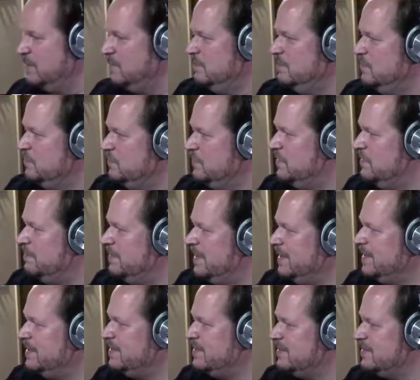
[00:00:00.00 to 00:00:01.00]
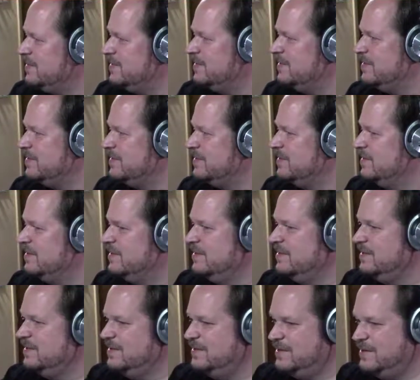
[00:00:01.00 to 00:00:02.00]
move the mic.
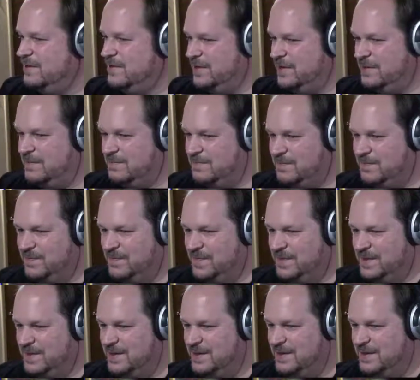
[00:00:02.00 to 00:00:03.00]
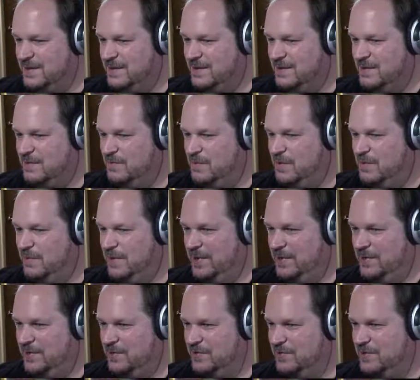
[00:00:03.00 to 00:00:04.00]
Okay. We're ready
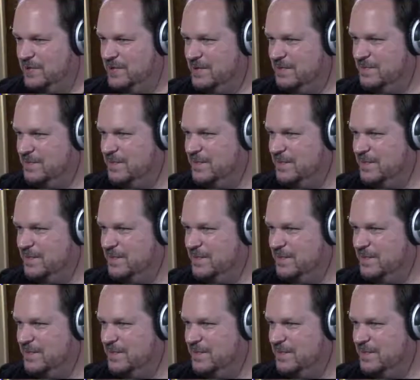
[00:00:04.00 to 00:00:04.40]
to go now.